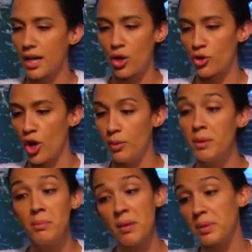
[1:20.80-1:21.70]
I don't know.
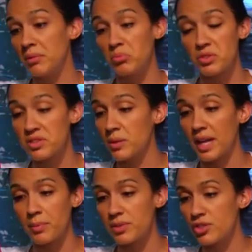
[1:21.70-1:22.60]
But maybe we'll see what
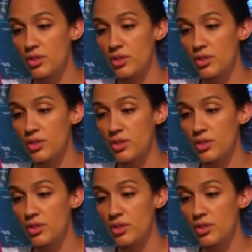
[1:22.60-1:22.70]
happens.